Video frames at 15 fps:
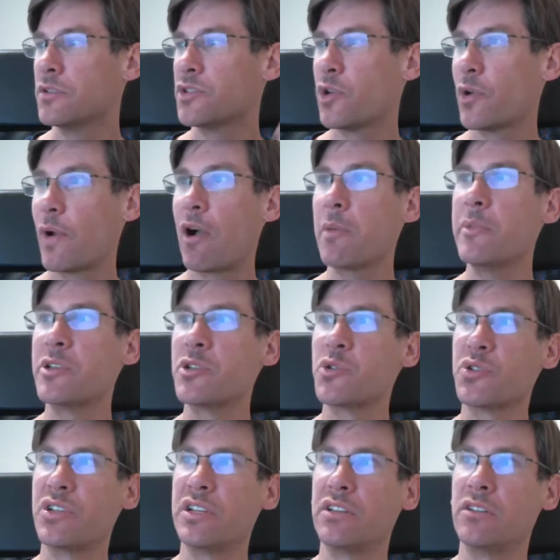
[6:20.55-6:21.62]
So now I'm
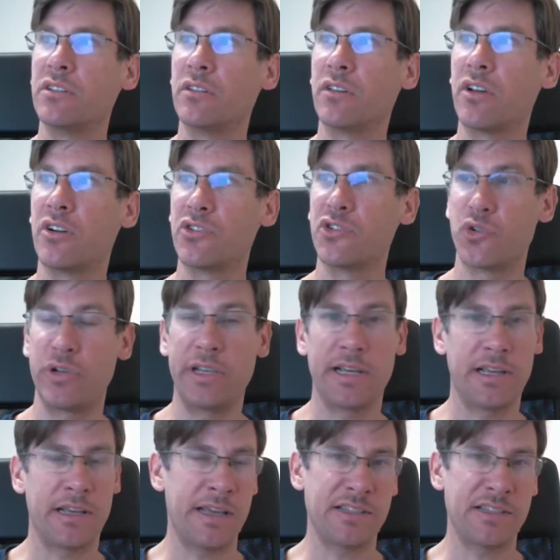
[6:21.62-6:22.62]
interested in country,